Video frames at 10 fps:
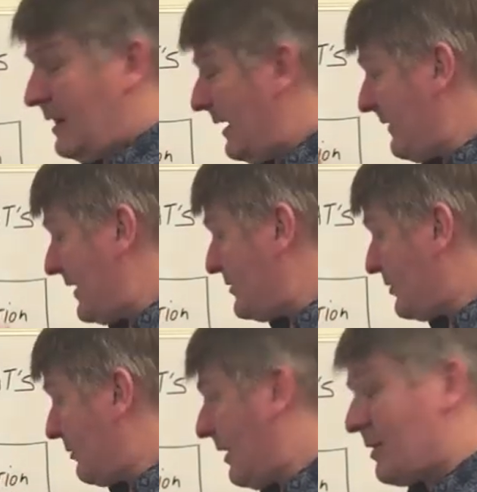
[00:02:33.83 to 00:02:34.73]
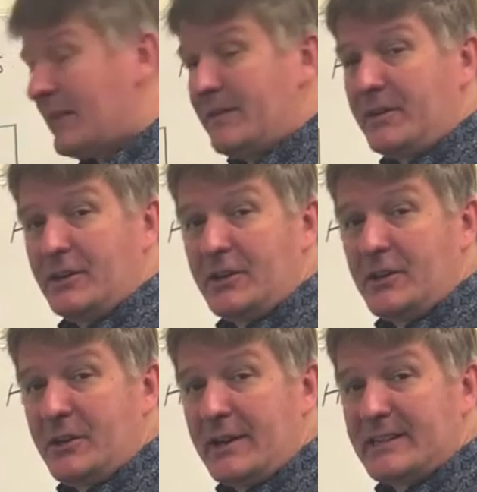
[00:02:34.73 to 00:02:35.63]
And then you go out in the field and
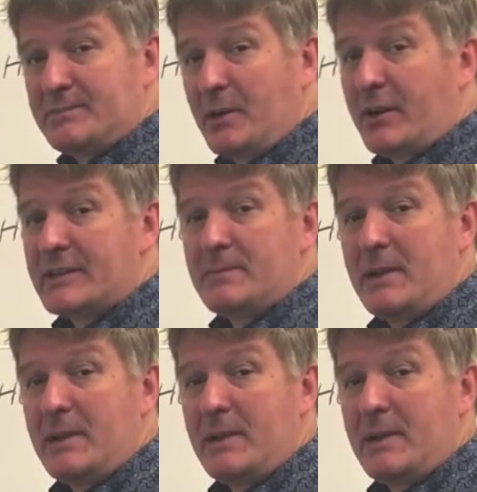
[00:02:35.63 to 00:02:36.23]
you get experience.